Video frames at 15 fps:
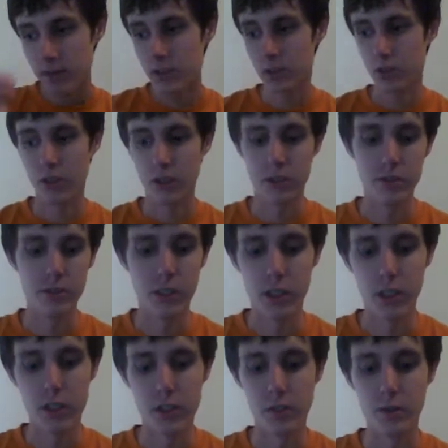draw 2
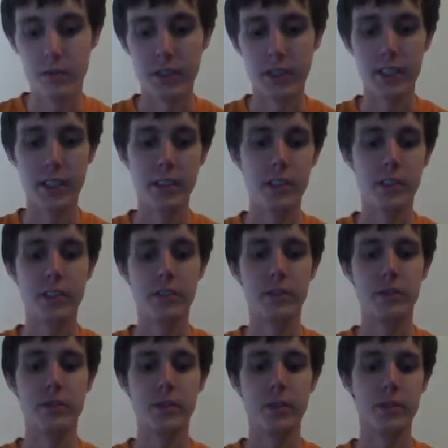cards, hopefully get into a
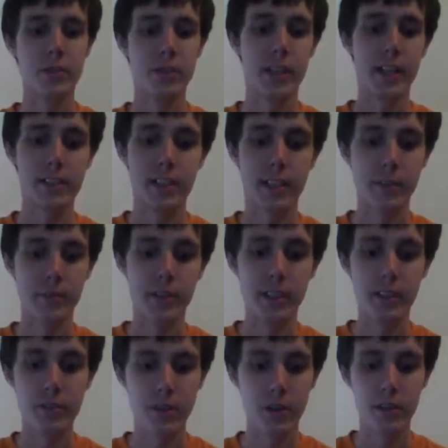Doomdozer and
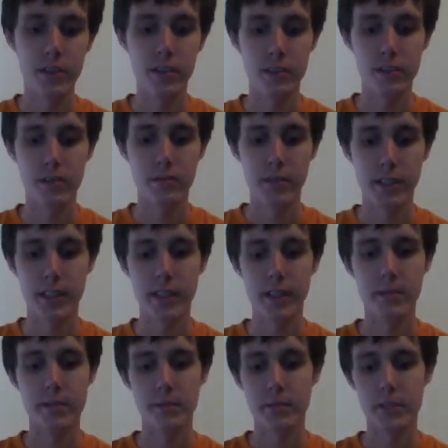Aztekipede, draw or play
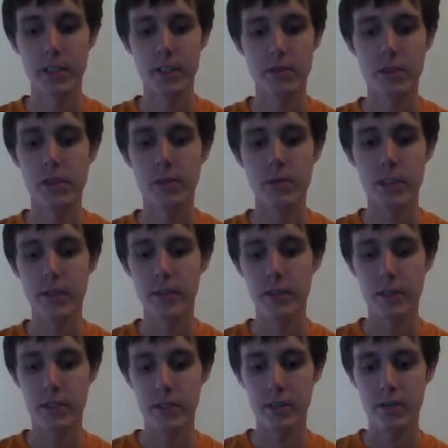them, synchro, whatever you
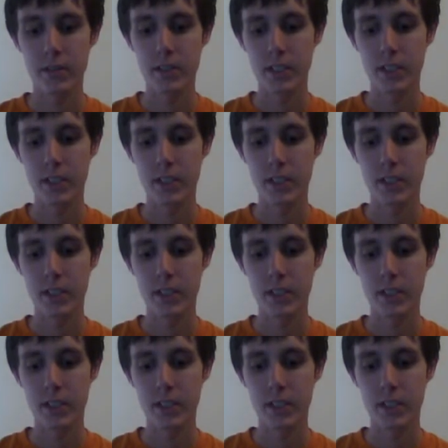want to do.